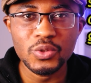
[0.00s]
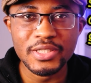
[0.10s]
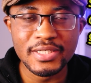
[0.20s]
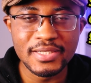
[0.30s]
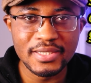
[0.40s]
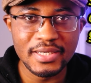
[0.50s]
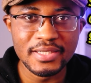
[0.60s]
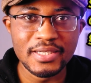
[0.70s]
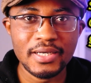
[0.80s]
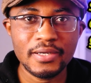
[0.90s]
would this
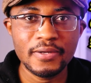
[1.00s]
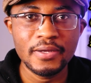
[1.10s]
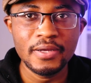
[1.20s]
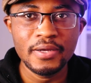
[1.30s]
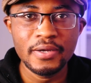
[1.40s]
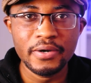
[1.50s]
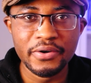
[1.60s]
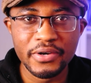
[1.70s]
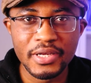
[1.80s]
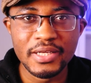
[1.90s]
data
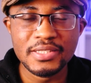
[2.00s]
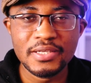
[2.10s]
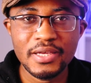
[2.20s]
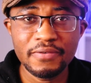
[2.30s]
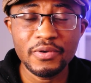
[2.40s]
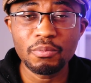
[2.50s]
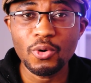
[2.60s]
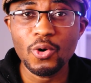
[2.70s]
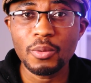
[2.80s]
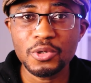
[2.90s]
create even
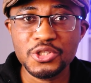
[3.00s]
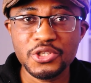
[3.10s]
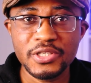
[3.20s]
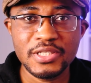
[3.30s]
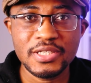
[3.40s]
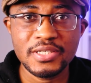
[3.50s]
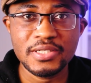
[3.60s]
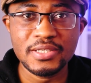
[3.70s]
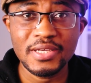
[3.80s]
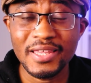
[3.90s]
more
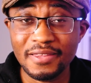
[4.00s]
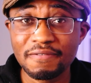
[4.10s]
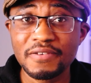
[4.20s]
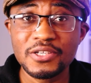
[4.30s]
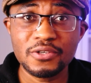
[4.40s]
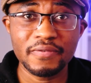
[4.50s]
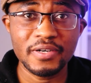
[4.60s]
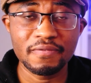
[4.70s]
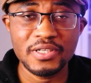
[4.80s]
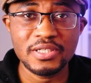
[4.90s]
opportunities in the face of
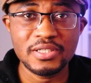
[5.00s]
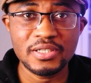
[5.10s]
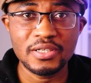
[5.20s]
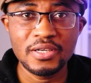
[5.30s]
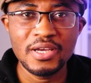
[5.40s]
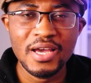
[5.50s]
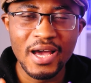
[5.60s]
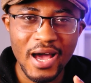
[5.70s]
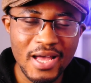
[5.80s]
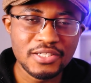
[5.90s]
adversity?
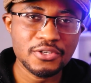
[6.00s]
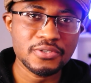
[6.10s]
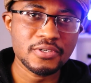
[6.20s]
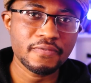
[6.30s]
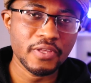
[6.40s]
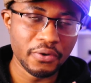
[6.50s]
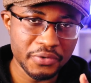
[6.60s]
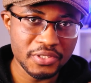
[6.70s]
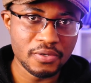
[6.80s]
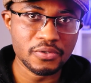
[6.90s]
Ask yourself the
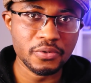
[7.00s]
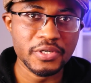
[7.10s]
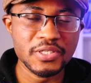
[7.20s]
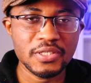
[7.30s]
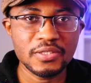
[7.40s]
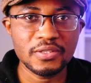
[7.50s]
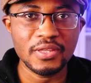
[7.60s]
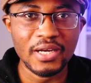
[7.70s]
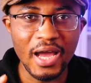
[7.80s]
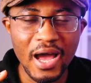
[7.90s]
critical question
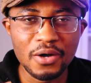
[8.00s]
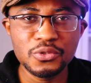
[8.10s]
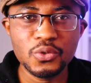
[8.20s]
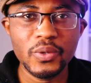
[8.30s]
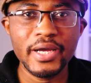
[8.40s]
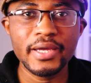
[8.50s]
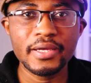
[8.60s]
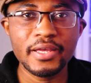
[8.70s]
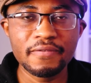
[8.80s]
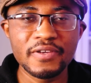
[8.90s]
that how do I
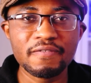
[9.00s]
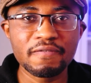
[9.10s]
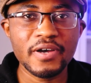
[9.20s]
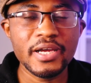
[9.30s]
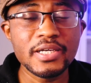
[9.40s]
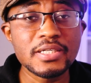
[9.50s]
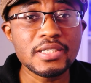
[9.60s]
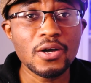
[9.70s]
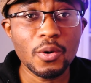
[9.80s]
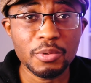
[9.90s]
even find
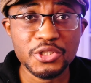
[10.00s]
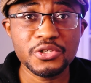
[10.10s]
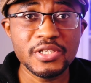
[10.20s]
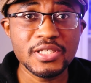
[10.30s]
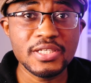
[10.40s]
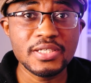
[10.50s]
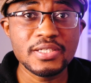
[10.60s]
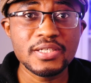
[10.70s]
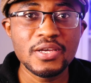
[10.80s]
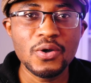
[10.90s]

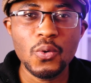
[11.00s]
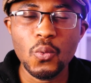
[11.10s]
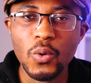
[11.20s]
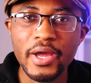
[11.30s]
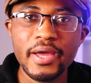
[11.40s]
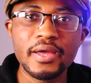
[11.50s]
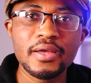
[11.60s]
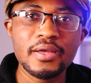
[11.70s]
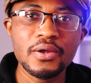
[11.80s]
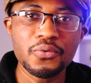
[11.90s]
opportunities where
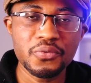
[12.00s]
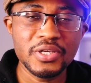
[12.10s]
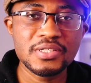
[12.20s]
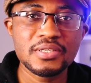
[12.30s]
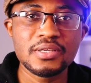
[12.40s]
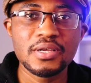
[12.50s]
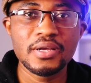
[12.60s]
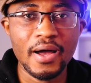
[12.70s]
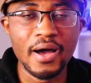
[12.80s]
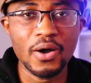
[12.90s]
risks
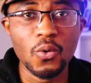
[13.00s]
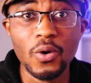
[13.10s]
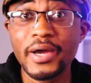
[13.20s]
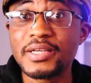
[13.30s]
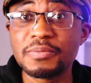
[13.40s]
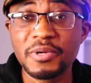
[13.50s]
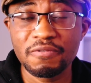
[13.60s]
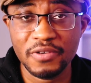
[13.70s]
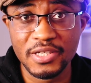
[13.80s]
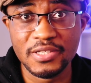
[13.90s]
are quite
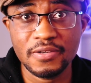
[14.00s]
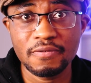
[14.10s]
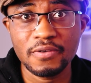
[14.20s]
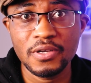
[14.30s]
pervasive?